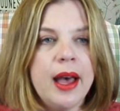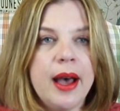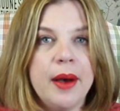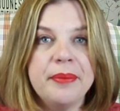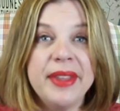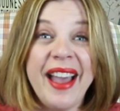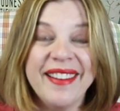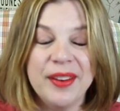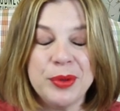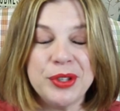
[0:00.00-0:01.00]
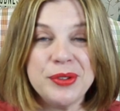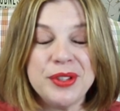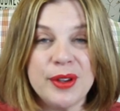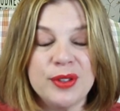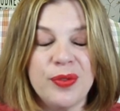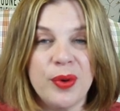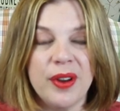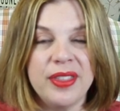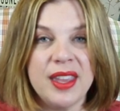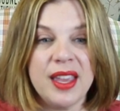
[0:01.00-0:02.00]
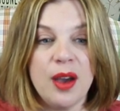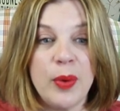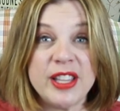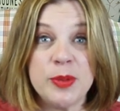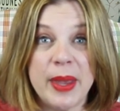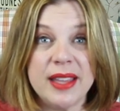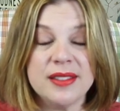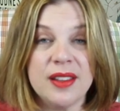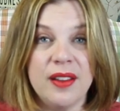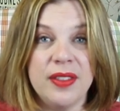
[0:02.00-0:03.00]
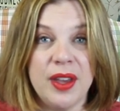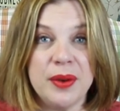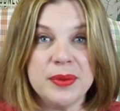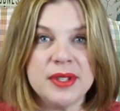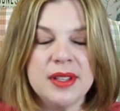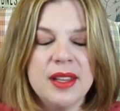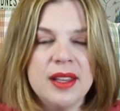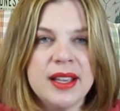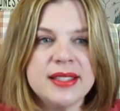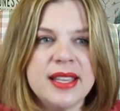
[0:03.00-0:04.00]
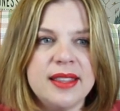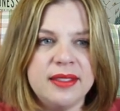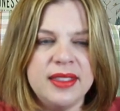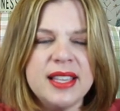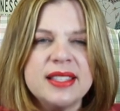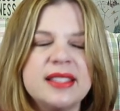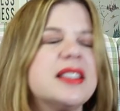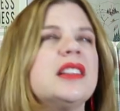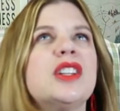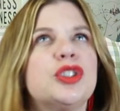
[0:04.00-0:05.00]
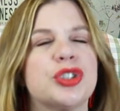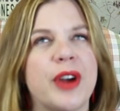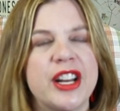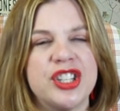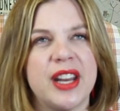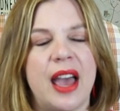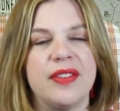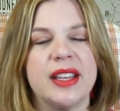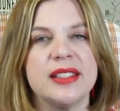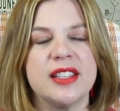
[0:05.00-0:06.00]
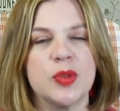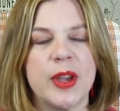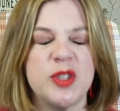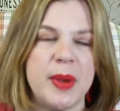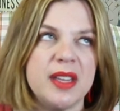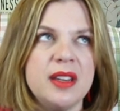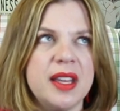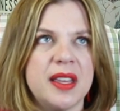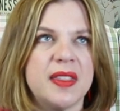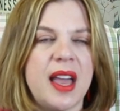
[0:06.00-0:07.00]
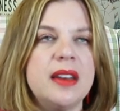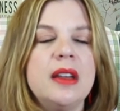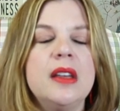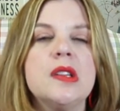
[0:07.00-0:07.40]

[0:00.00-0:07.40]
um, yeah, we'll use those for the waistbands on those because he thinks this is a little scratchy to have against his waistband, and I get that.